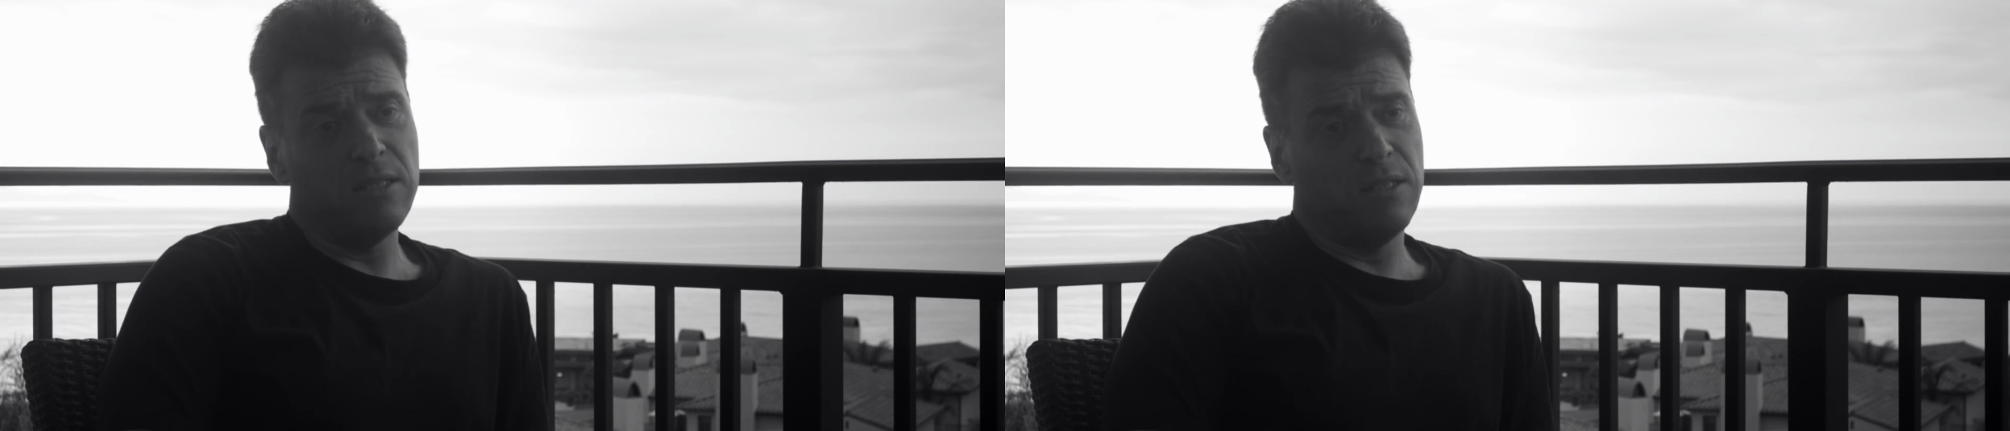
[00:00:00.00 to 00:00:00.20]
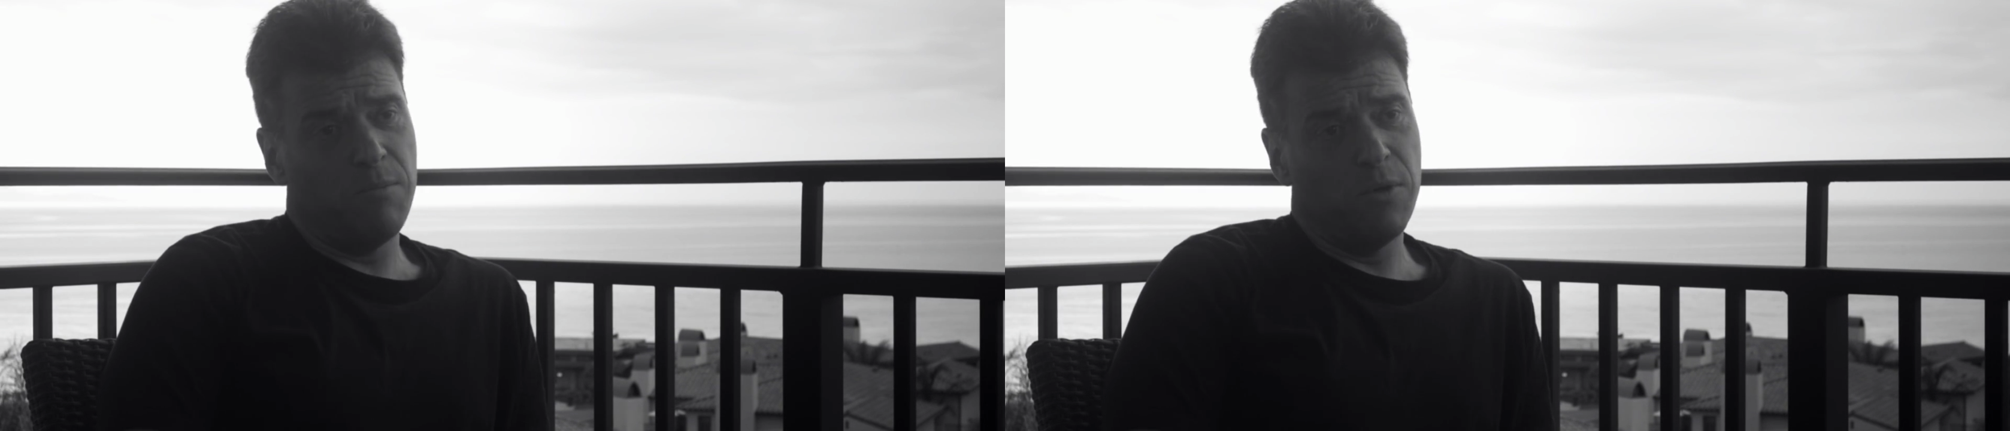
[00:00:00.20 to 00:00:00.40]

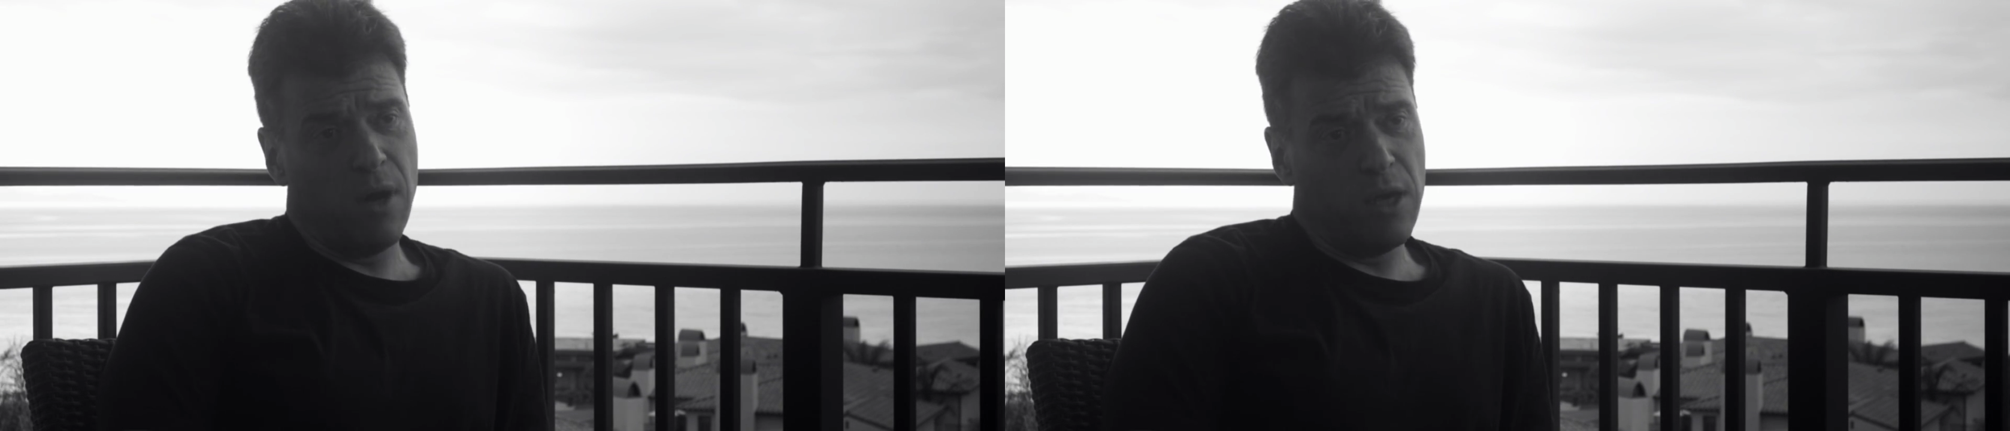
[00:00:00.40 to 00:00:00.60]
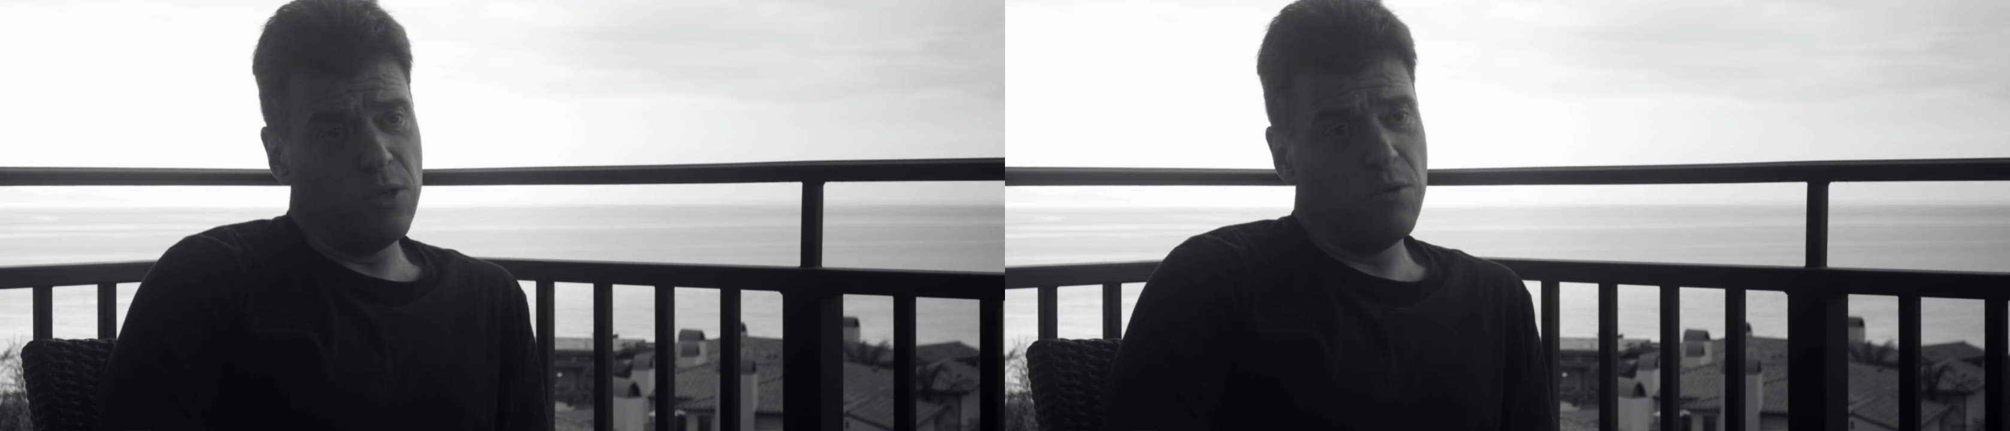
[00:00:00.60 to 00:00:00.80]

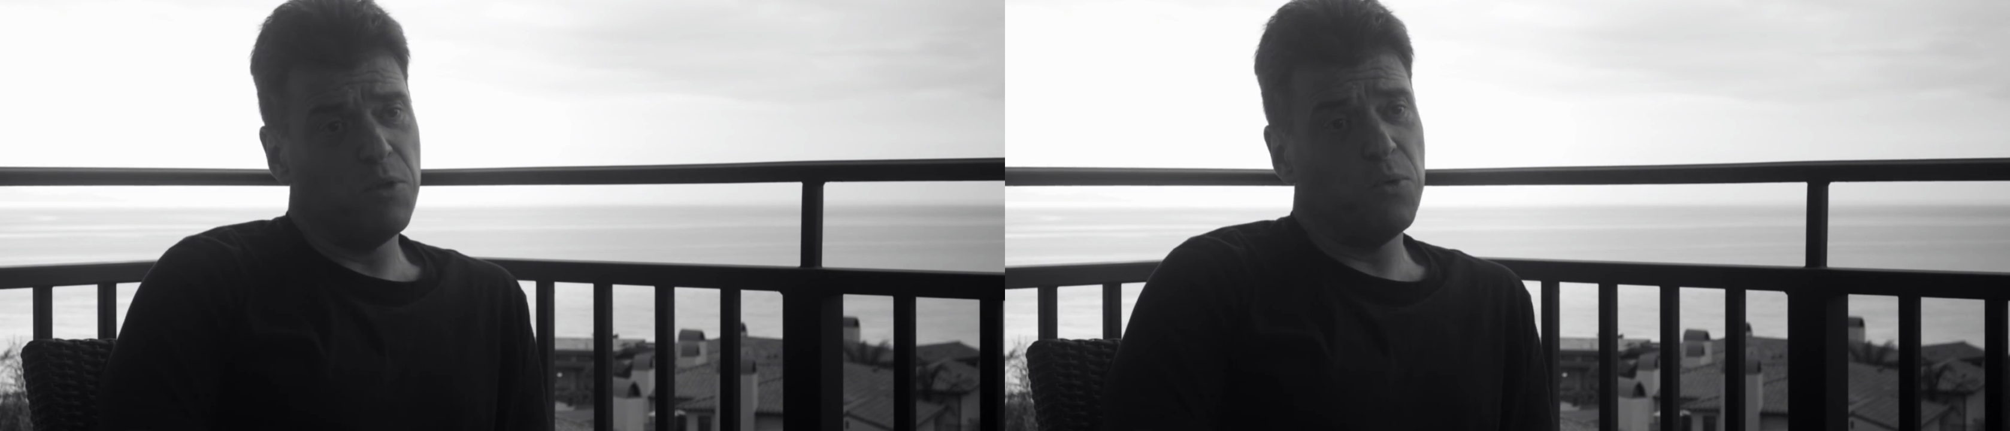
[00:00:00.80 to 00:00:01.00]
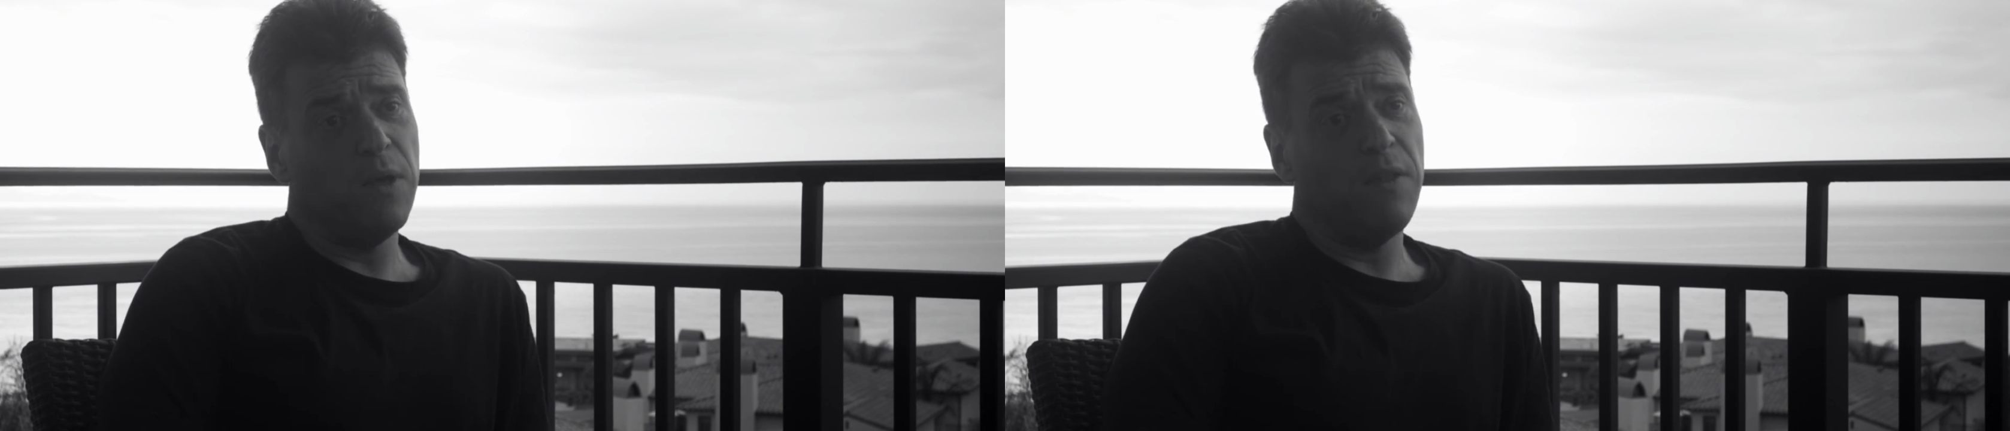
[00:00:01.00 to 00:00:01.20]
separation
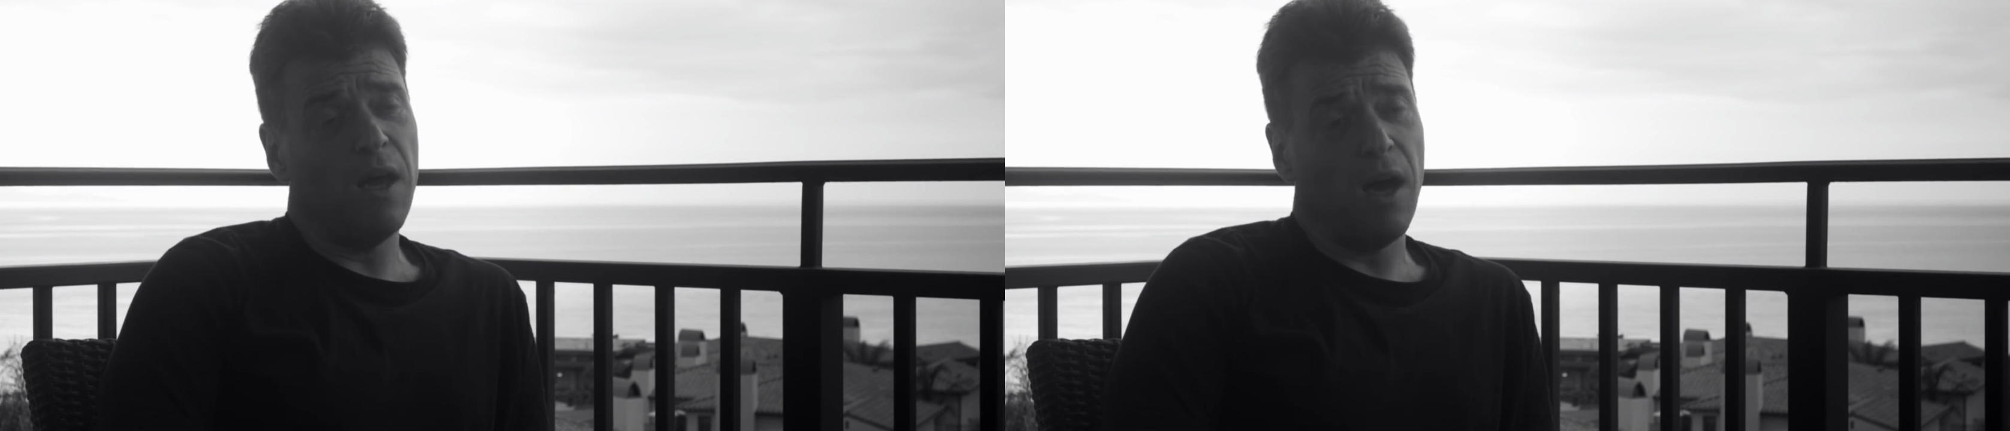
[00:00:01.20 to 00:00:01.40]
between the